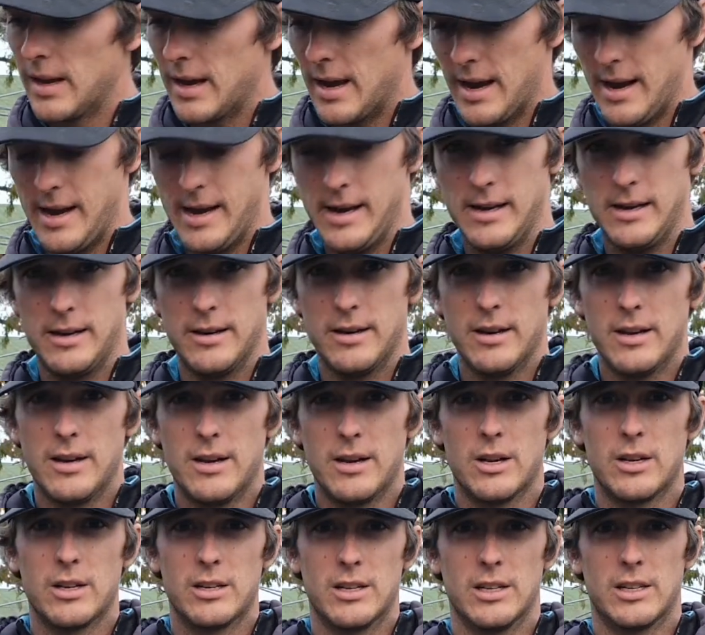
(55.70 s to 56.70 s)
And
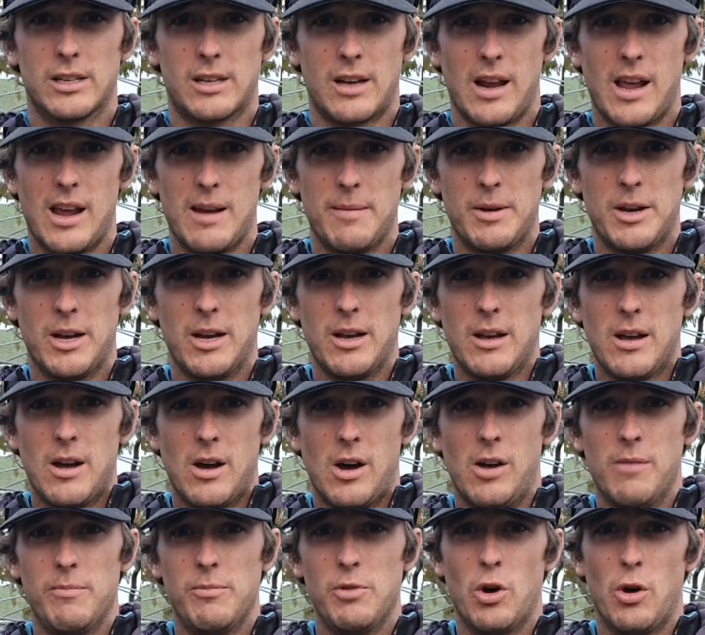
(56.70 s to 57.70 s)
disclaimer,
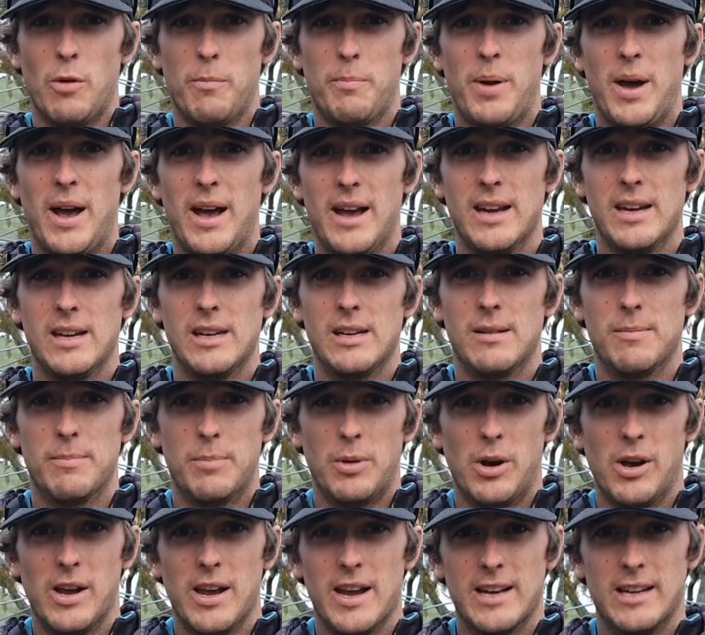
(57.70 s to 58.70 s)
I'm not paid
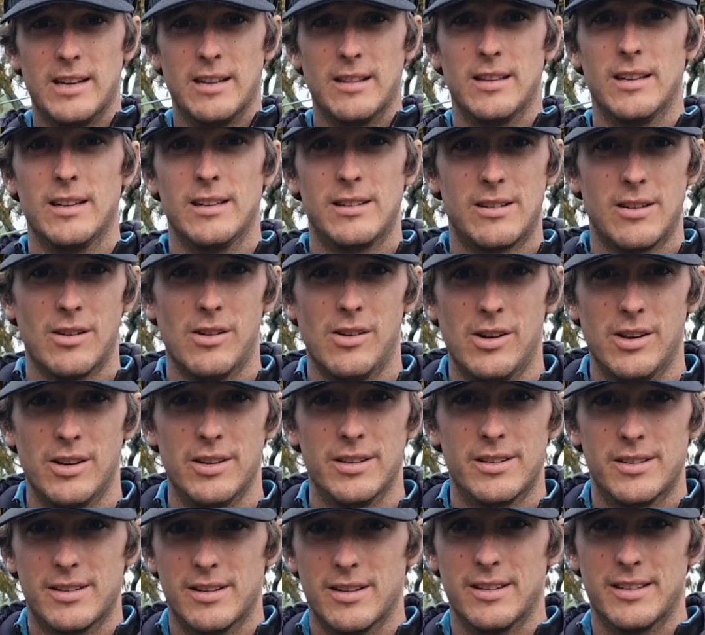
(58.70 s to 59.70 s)
by any of these
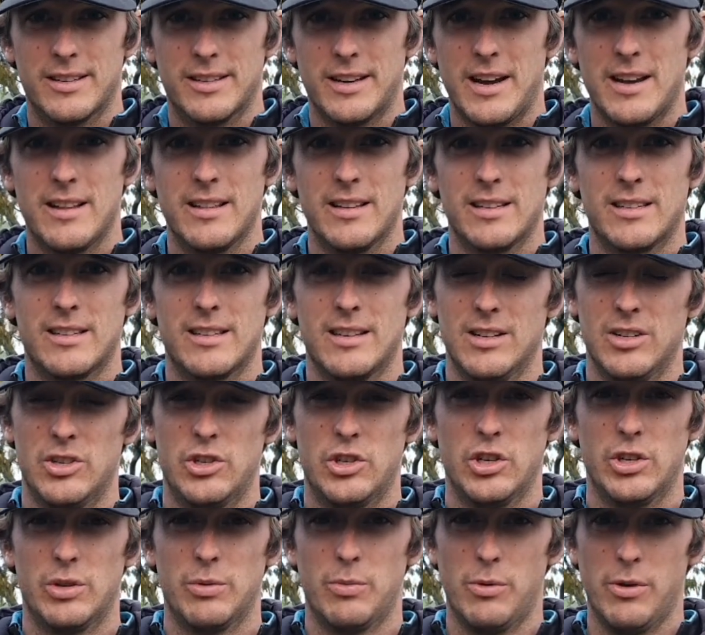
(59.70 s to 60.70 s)
guys to say this, it's
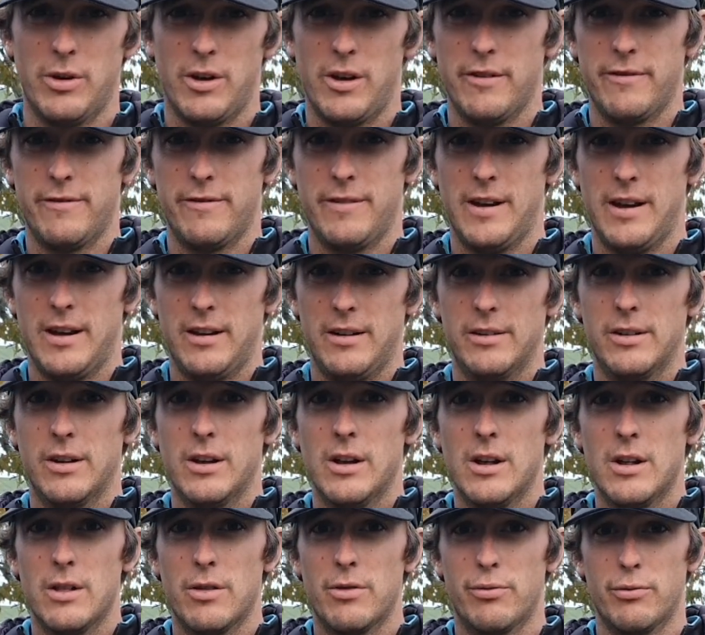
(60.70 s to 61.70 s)
just what I've found
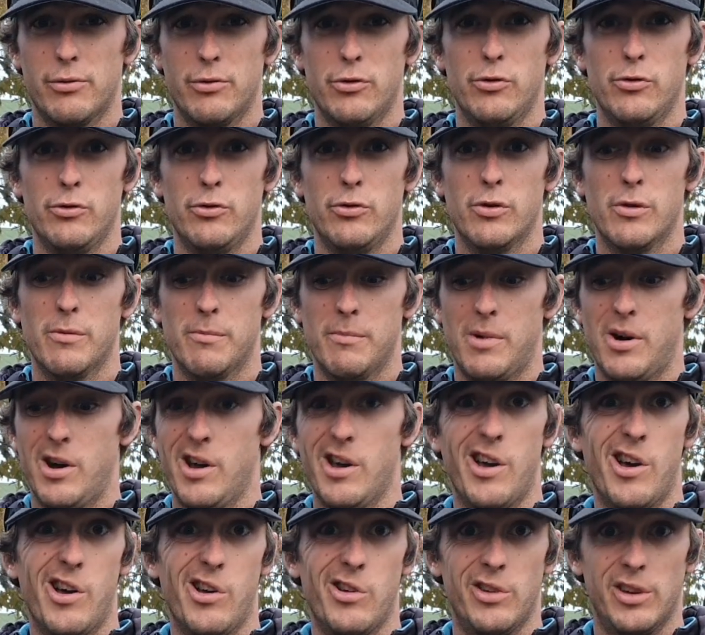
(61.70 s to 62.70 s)
through
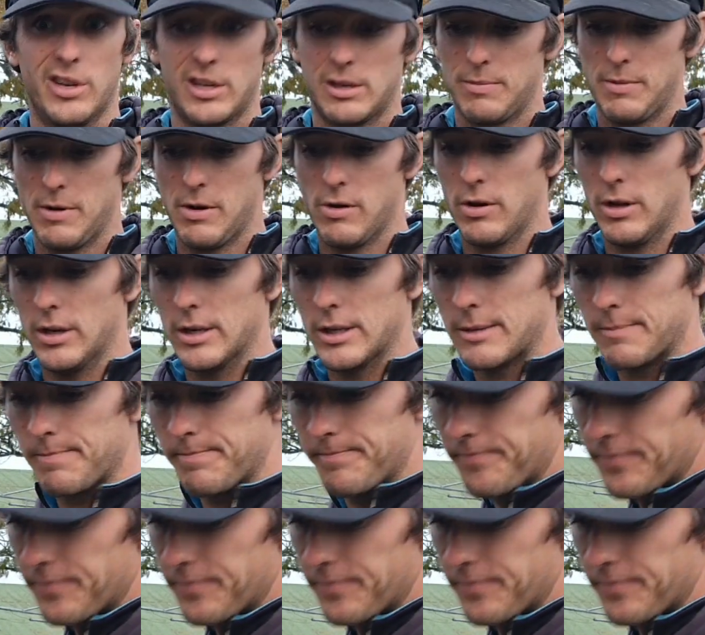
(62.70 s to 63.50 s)
my own experience.